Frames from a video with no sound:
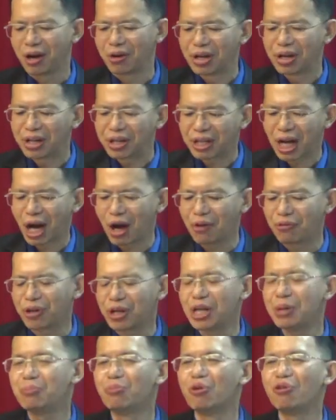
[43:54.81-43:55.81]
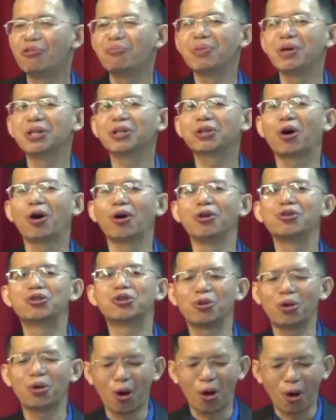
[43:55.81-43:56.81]
Recovery Movement
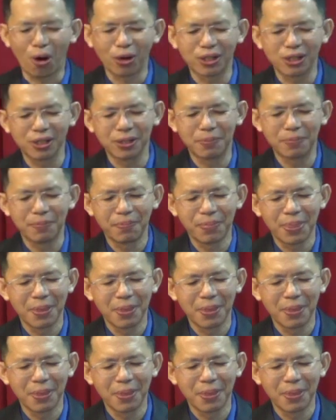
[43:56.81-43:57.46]
Control Order.